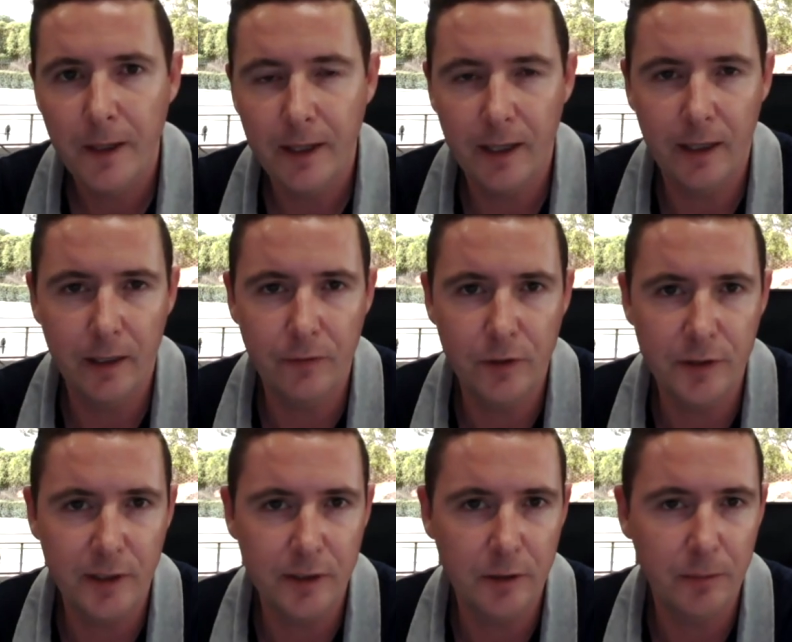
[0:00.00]
Uh, if you
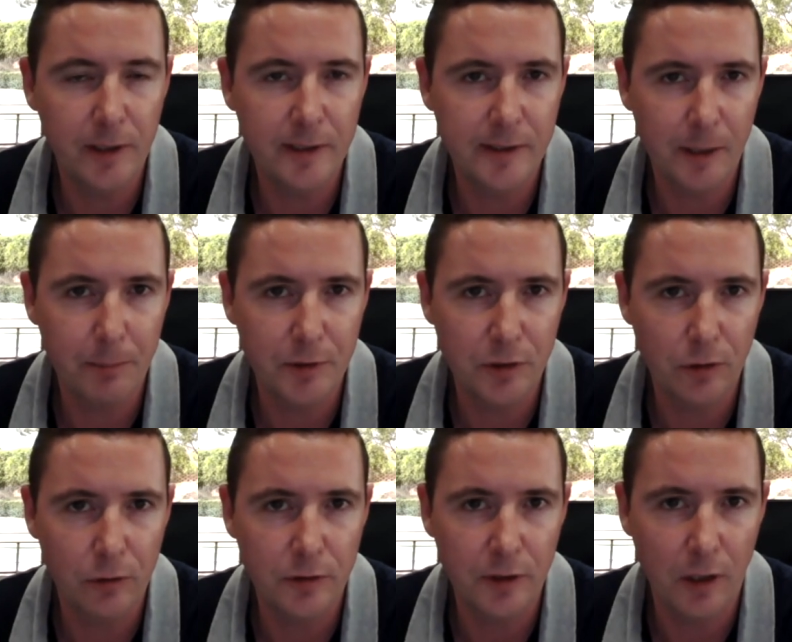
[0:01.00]
see some of these
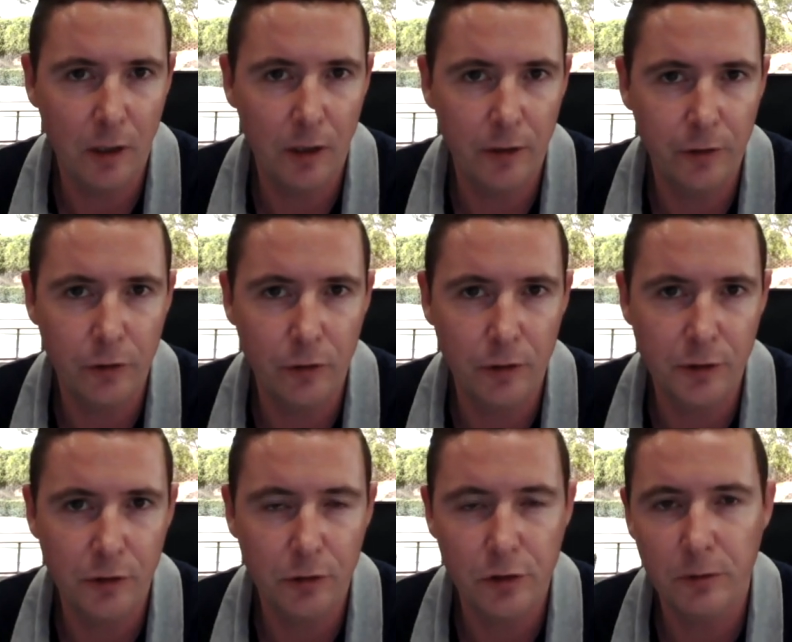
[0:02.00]
episodes on your
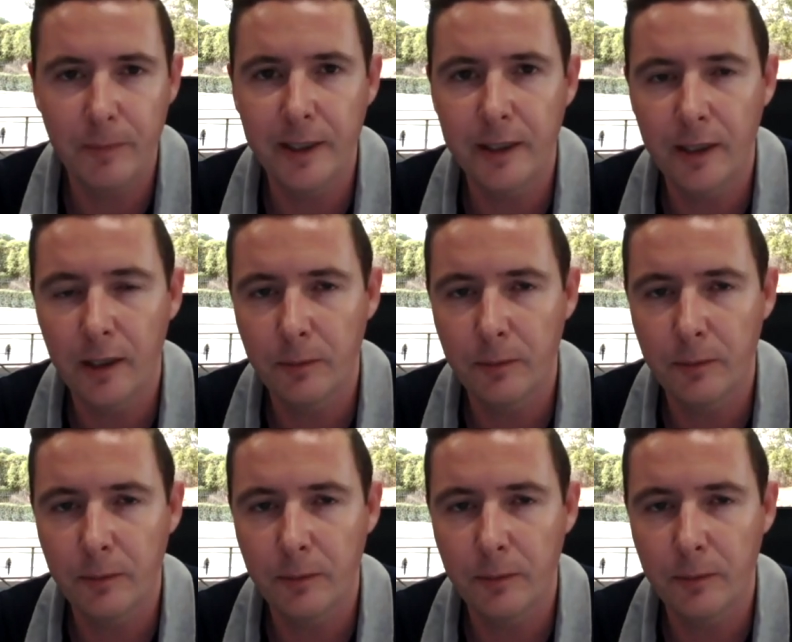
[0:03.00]
social media,